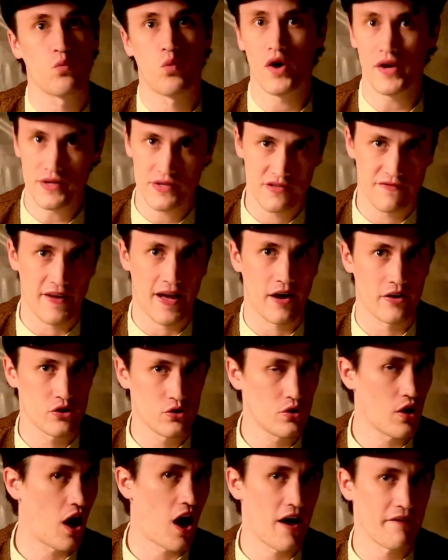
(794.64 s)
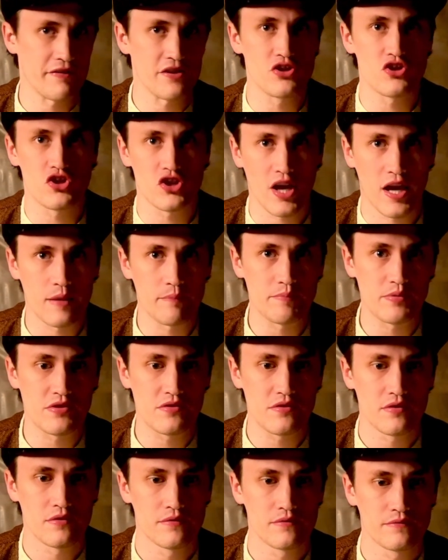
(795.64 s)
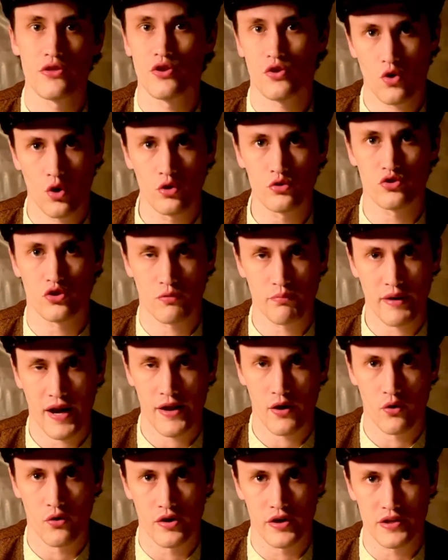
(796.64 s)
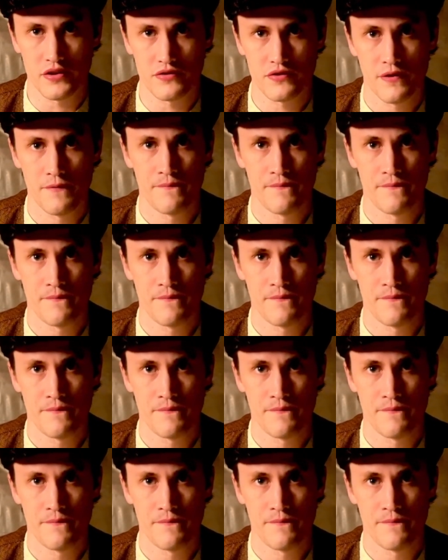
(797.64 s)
what is valued often shapes the cultural priorities.